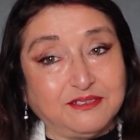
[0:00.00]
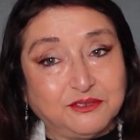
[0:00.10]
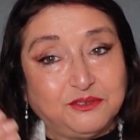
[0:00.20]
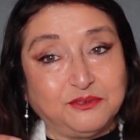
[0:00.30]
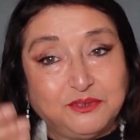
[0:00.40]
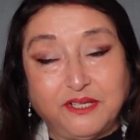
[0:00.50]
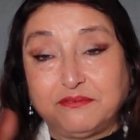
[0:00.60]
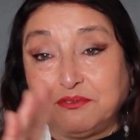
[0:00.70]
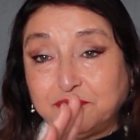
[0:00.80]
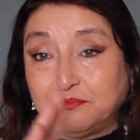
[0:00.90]
so you
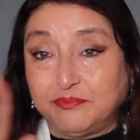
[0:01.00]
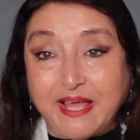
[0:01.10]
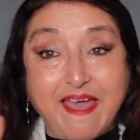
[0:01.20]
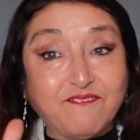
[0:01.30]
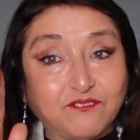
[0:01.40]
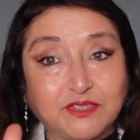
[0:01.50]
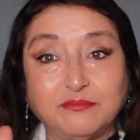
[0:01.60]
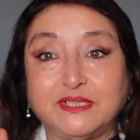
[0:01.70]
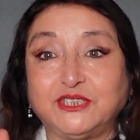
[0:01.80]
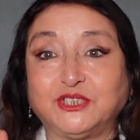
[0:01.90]
never ever
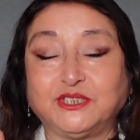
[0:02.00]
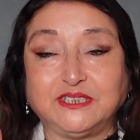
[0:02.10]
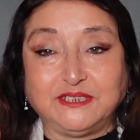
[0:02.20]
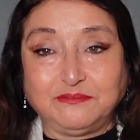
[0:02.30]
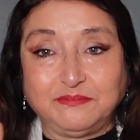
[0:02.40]
mention it.